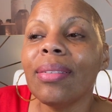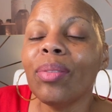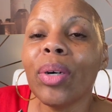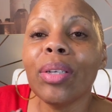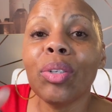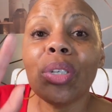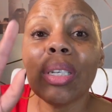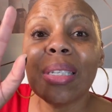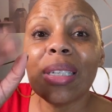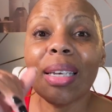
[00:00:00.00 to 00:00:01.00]
well, you
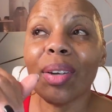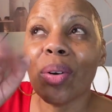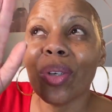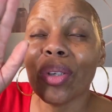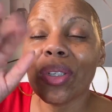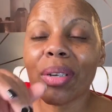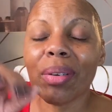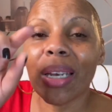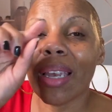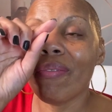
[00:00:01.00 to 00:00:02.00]
should see it on your
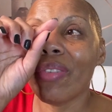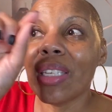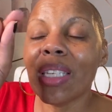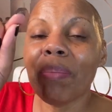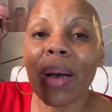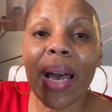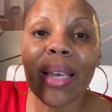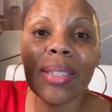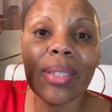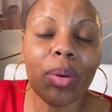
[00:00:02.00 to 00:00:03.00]
screen. Visit my
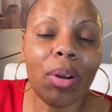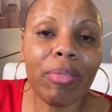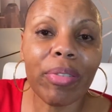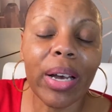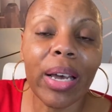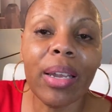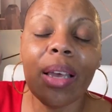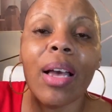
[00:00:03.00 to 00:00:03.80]
storefront.